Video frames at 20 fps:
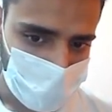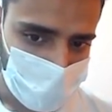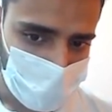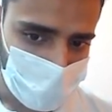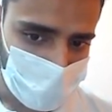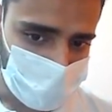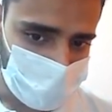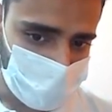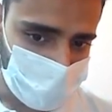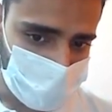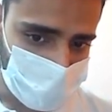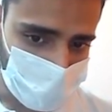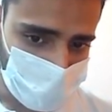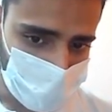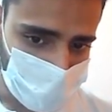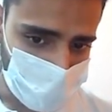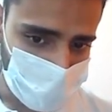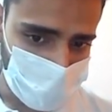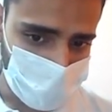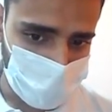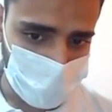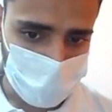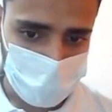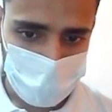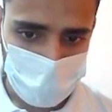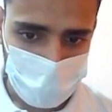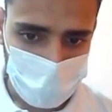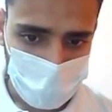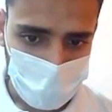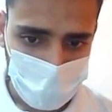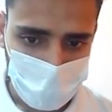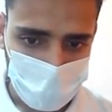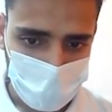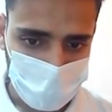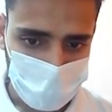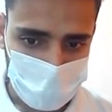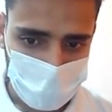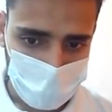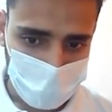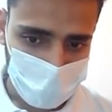and just suppose the
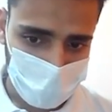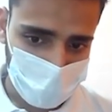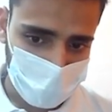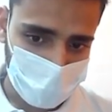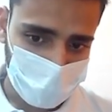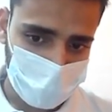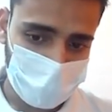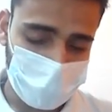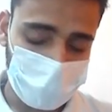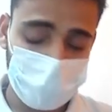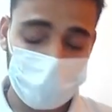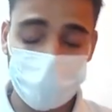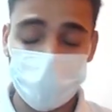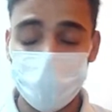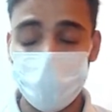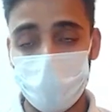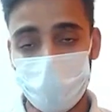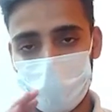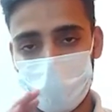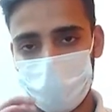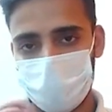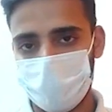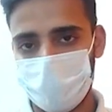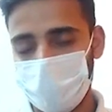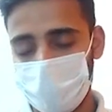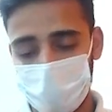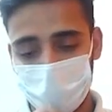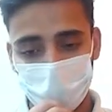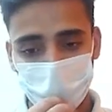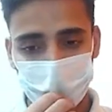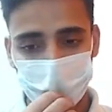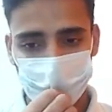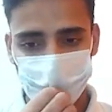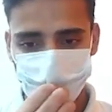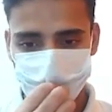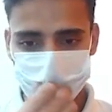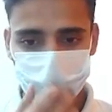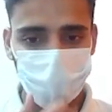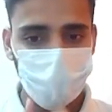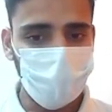second linked list is null. What it means?